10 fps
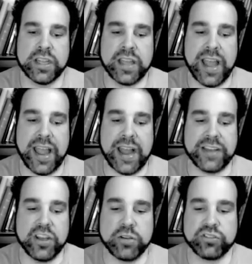and, and,
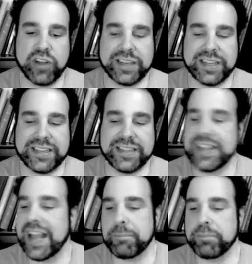don't try to
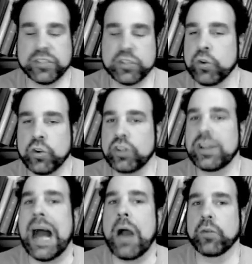get political
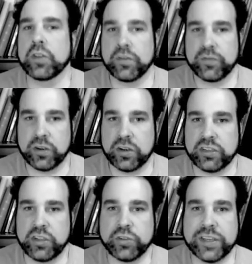clout for.
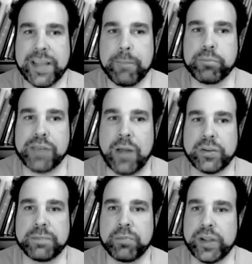Don't try to get
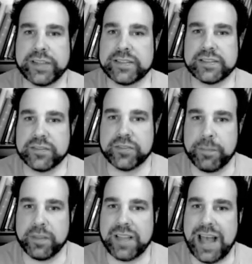brownie points
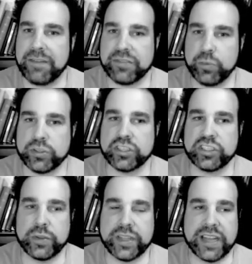from the left when you're
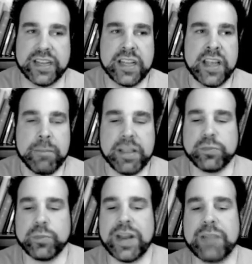doing it, because
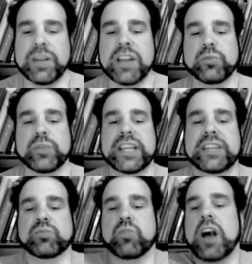when I, when I read
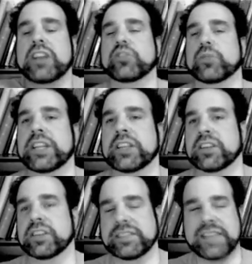Rod
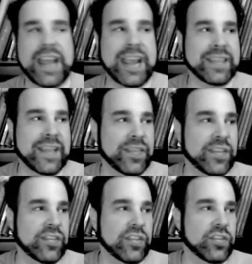Dreher saying that the,
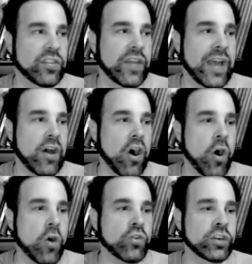the, that
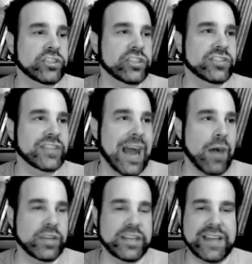all Christians now
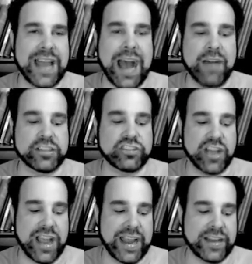need to have a
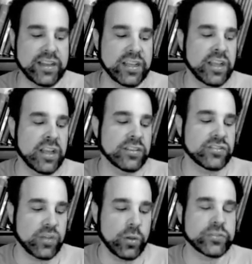giant
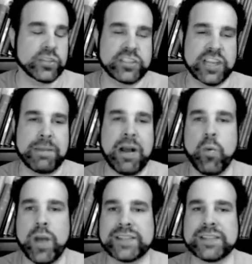soul searching about
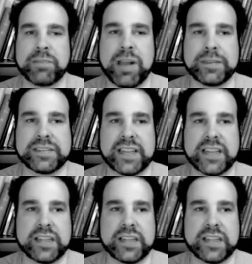white supremacy